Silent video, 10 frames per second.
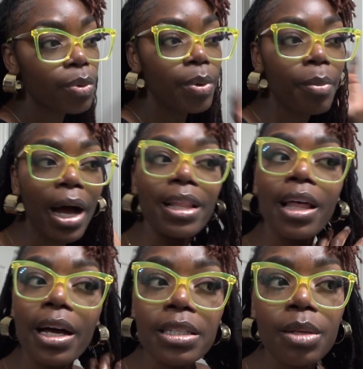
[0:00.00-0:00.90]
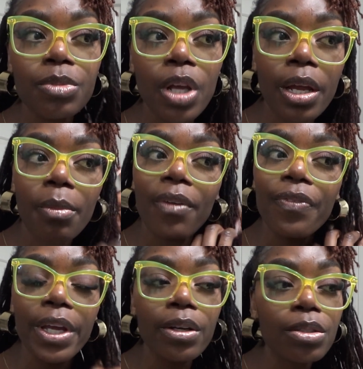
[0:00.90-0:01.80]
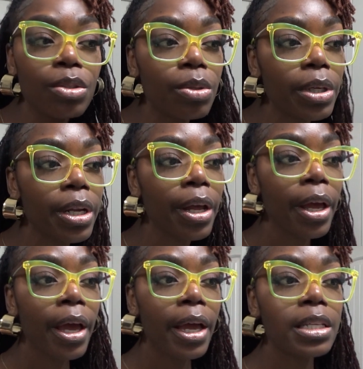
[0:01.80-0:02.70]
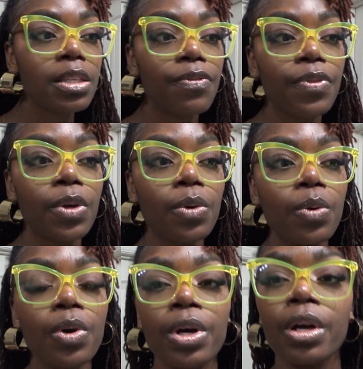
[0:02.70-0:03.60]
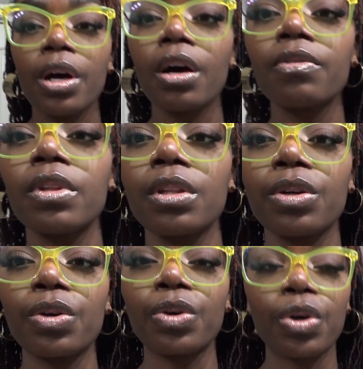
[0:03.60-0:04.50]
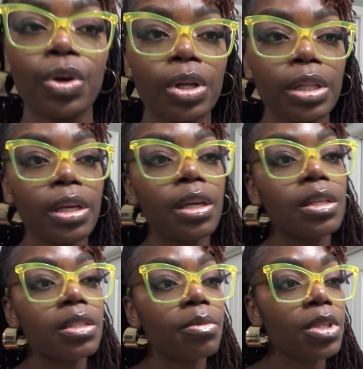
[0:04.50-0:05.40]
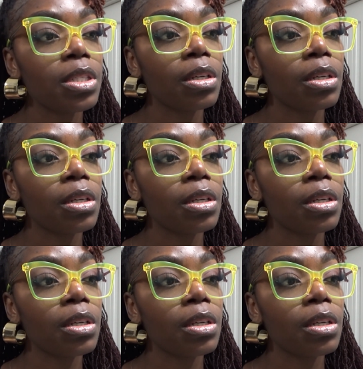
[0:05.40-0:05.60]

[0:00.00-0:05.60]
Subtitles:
with my locks. I'm taking my fingers through it. It's a few of the little curly ends. I'm just